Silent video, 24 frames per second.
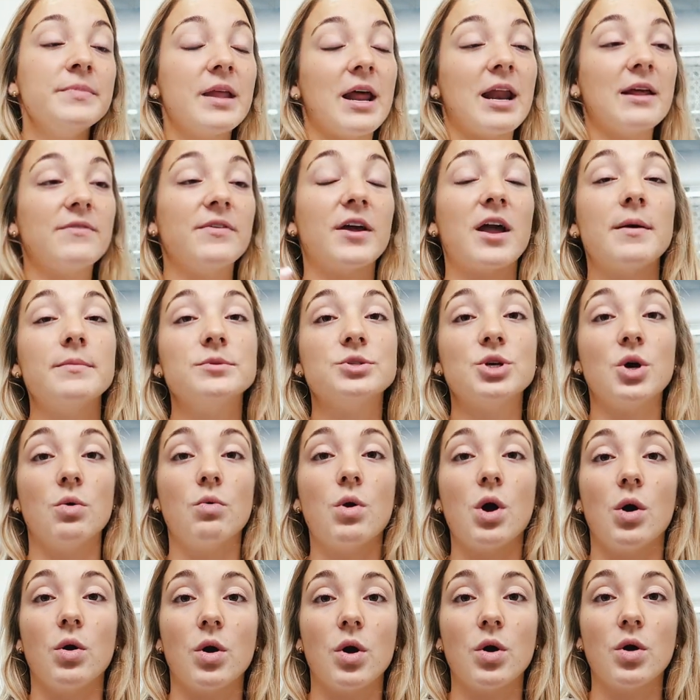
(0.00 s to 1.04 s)
I feel like I'm so
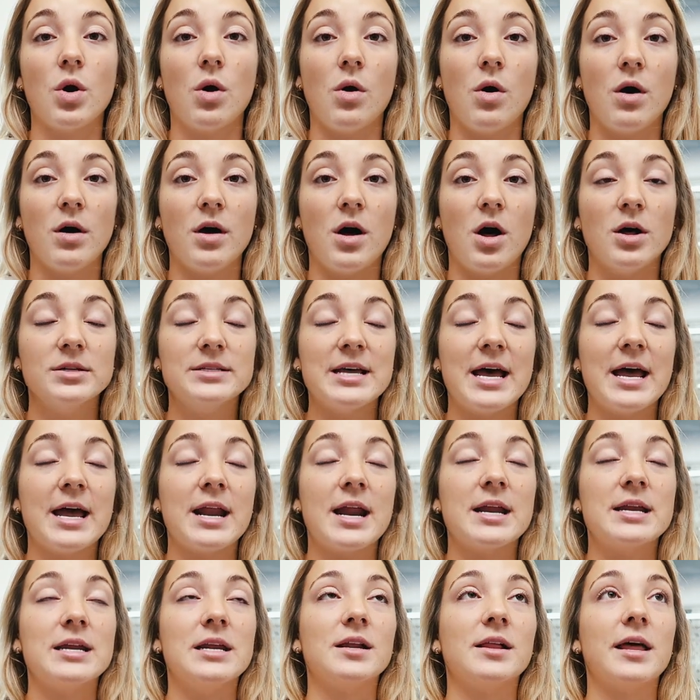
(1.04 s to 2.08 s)
go all day
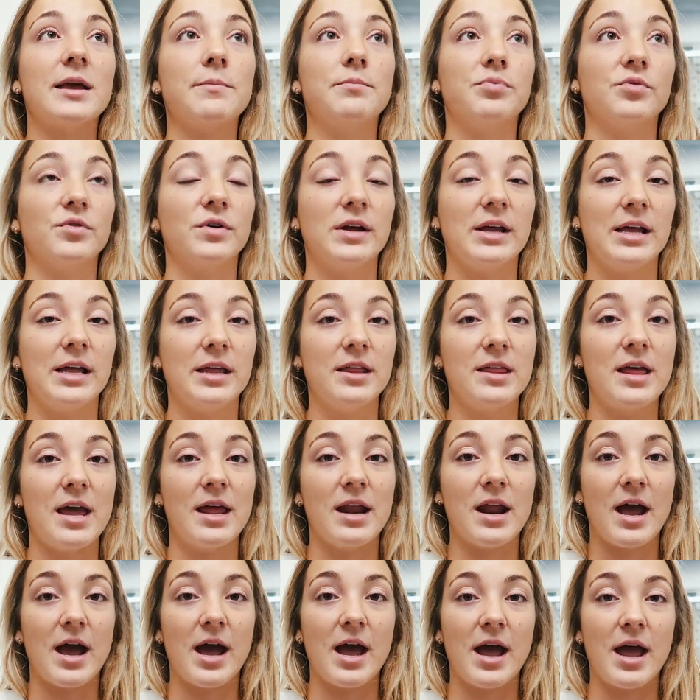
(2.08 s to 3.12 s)
and I need to like breathe,
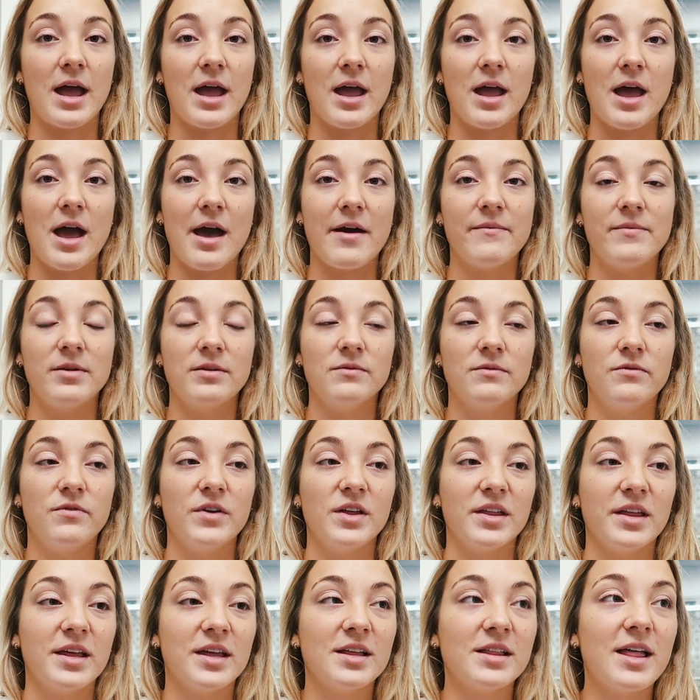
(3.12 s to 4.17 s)
and I have been
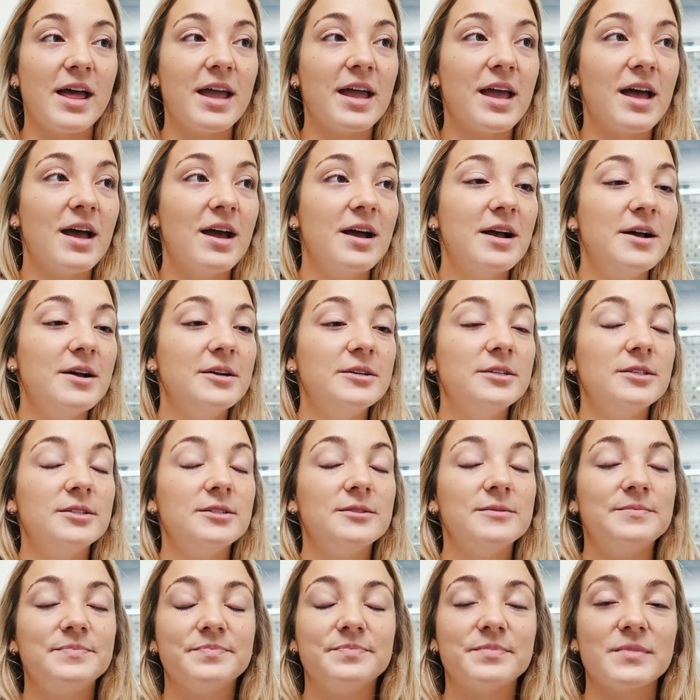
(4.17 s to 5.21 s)
feeling like
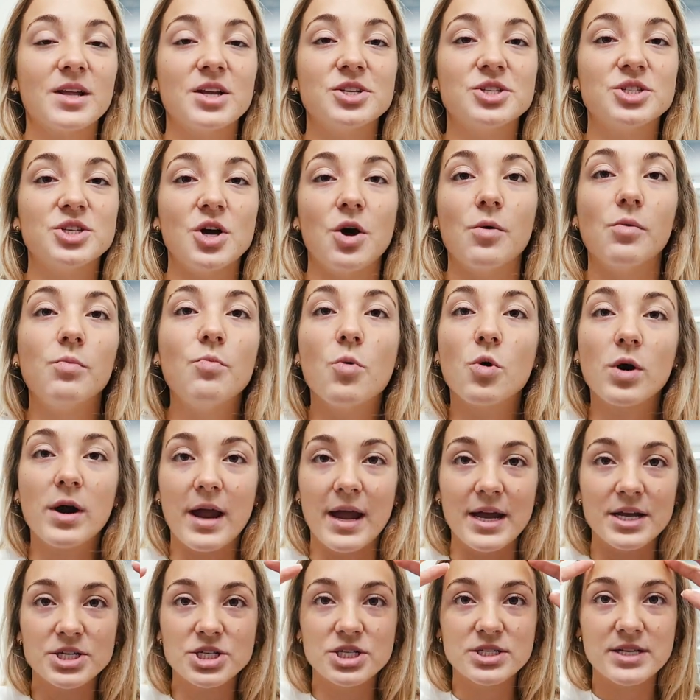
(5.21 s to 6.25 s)
so more
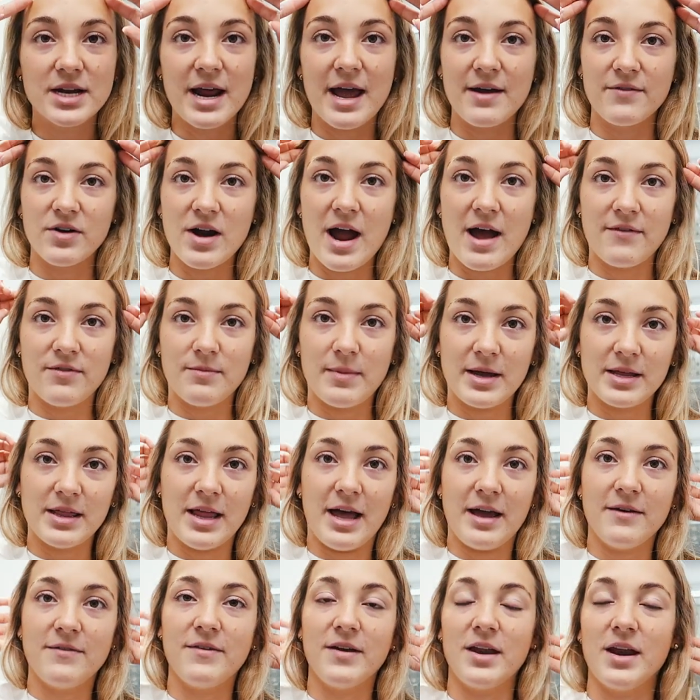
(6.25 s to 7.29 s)
anxious than I ever have in my
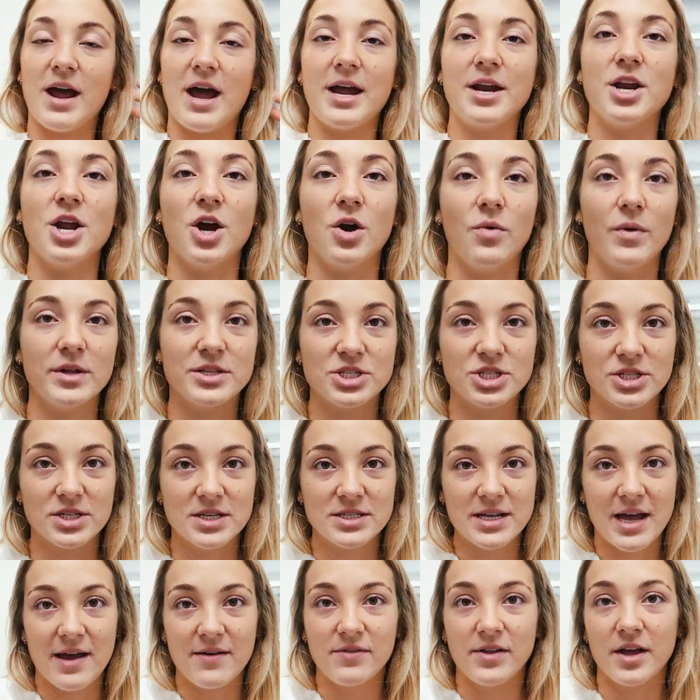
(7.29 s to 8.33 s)
life. And I know it's just
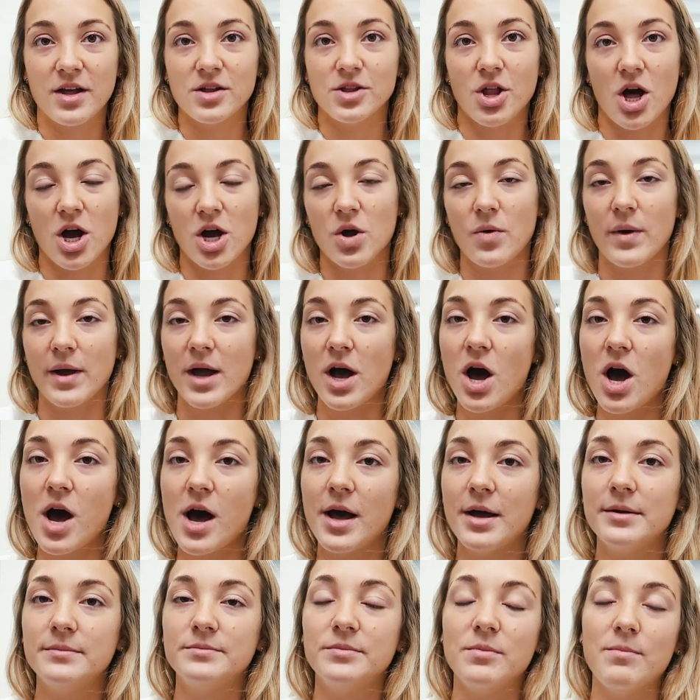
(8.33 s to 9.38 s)
because I have like a lot going
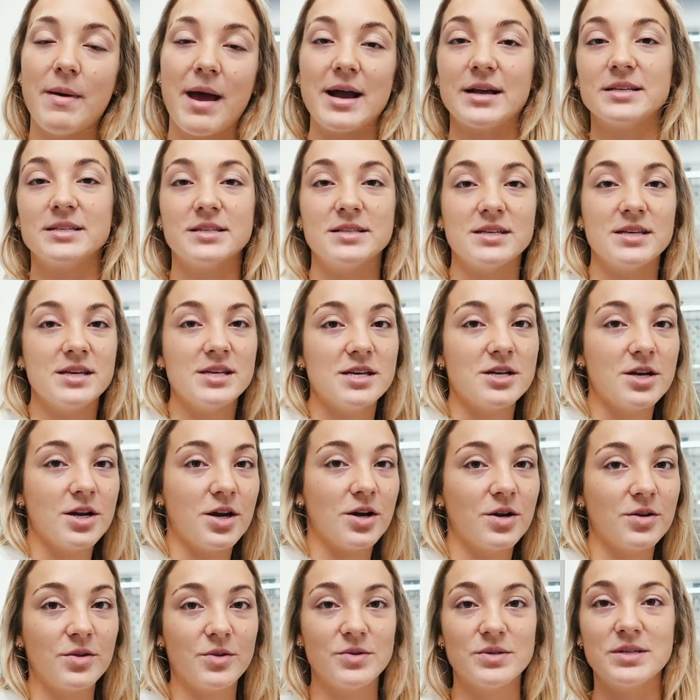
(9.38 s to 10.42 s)
on. Max isn't
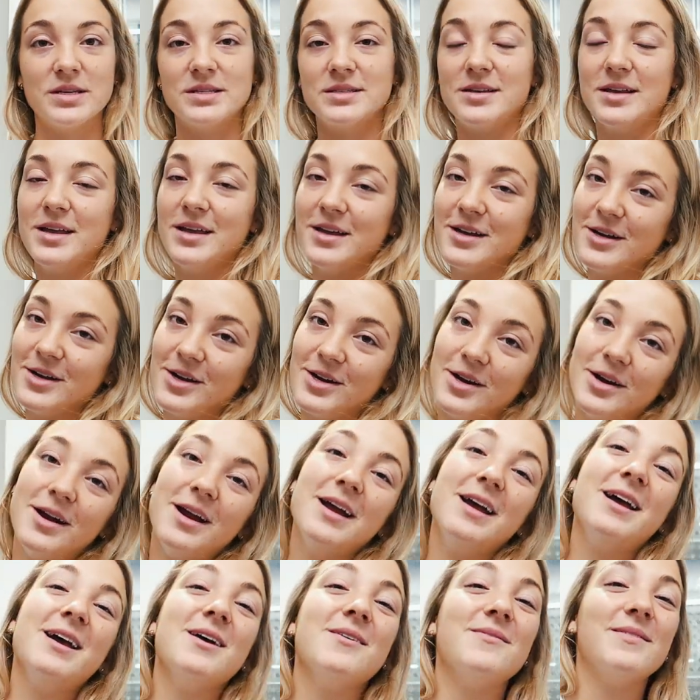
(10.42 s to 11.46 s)
here, Lucy's in here,
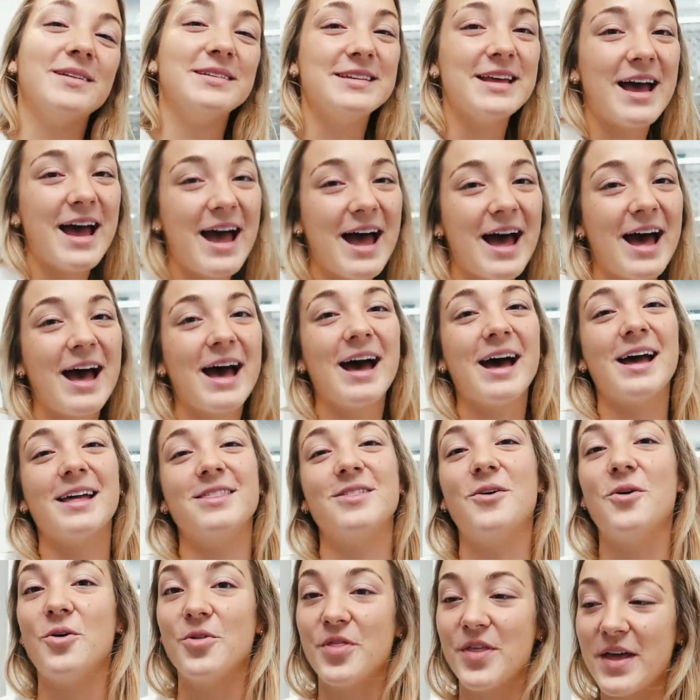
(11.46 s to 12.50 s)
my
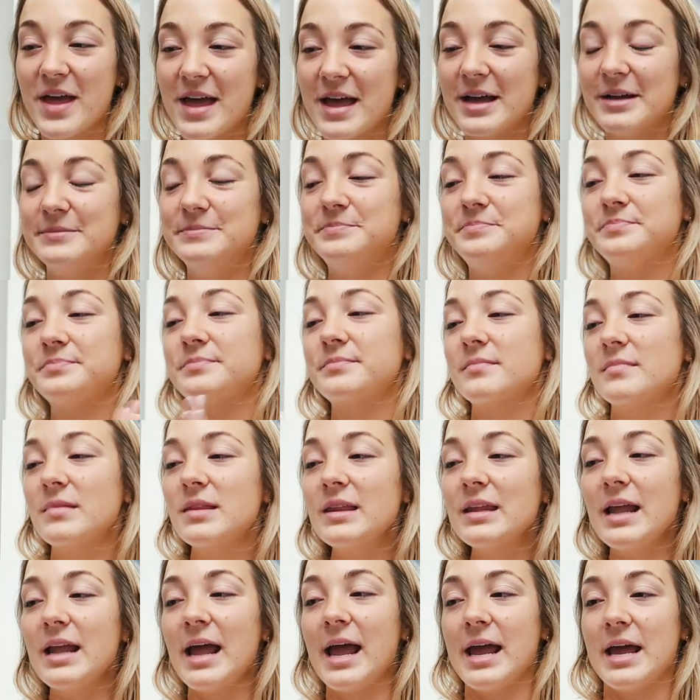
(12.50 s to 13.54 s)
dad, the whole thing.
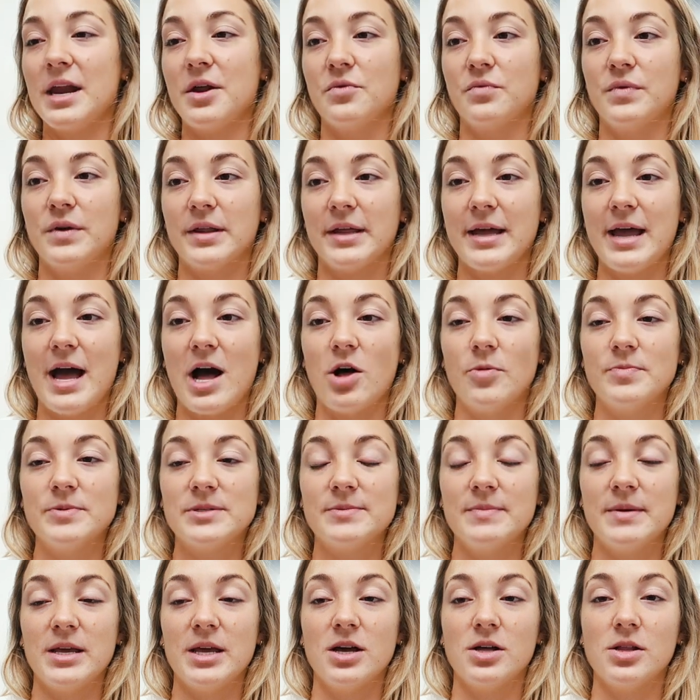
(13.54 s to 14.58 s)
And it really
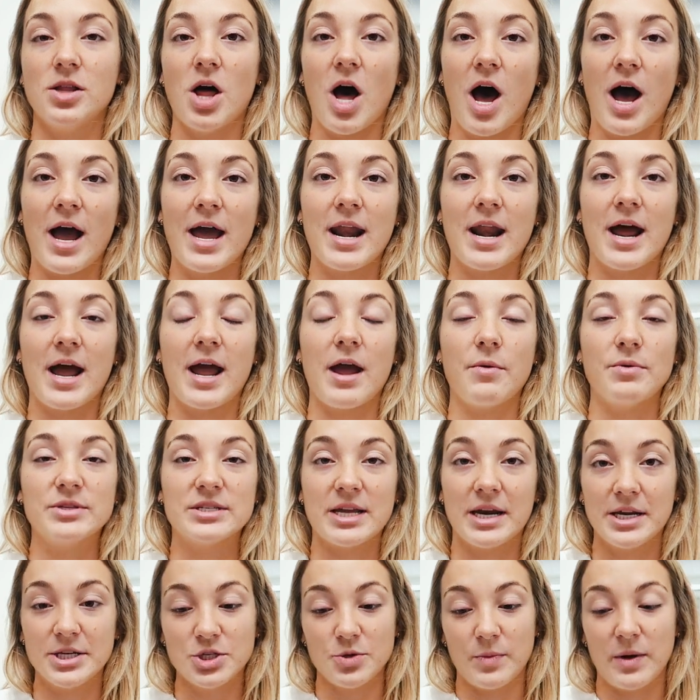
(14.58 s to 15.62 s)
helps me a lot. And I was
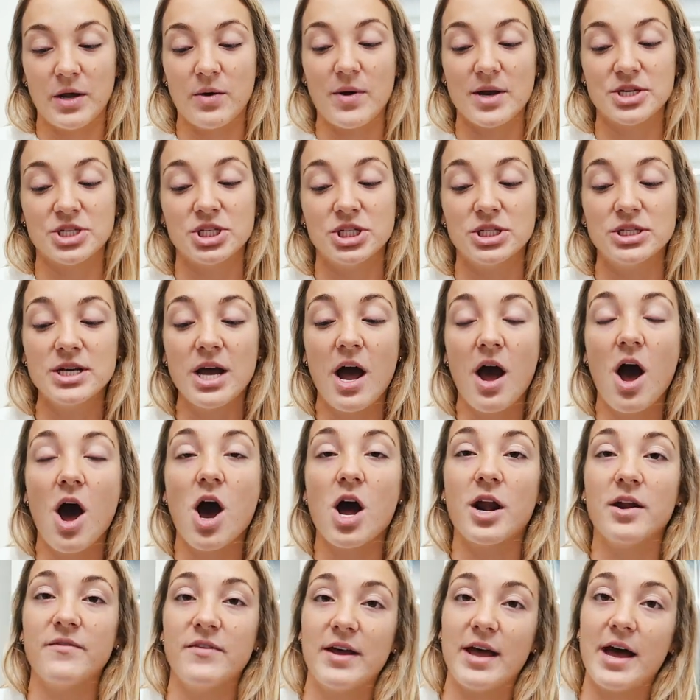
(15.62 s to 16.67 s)
getting so many questions
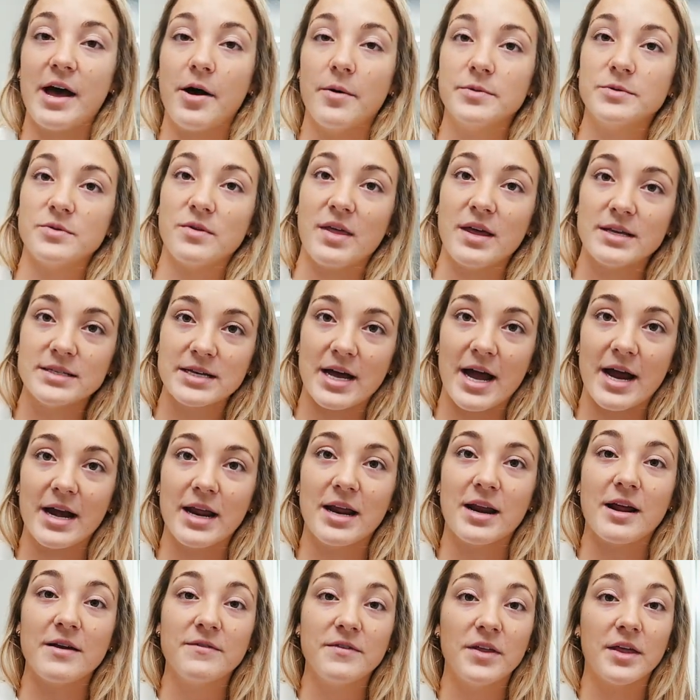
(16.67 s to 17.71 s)
on if it helps with
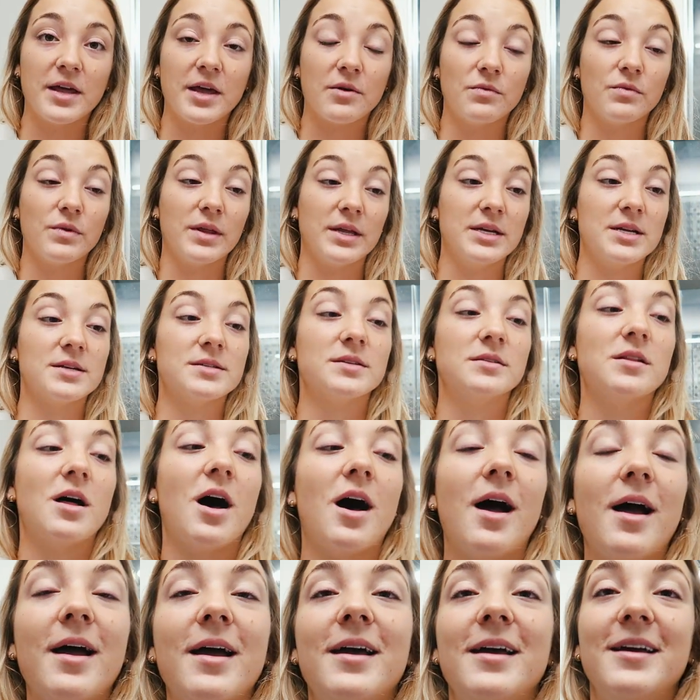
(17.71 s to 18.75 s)
anxiety, and I feel like it really does a
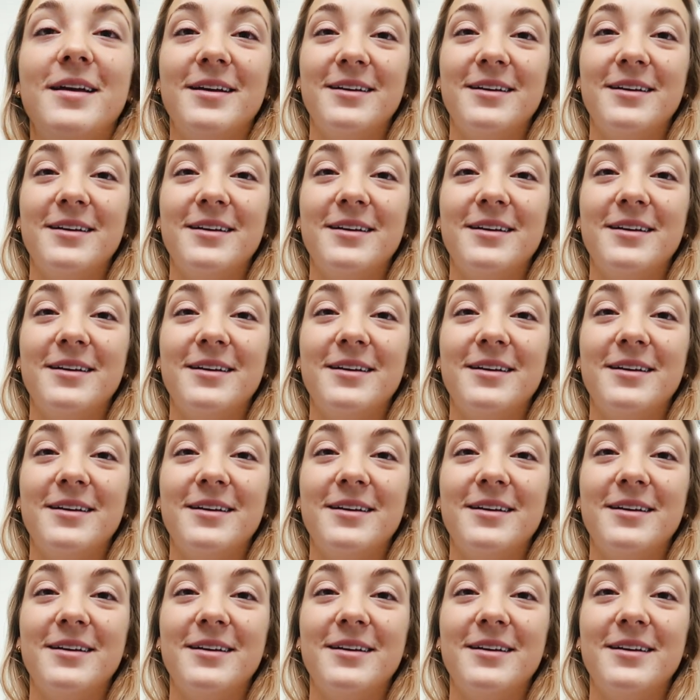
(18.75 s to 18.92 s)
lot.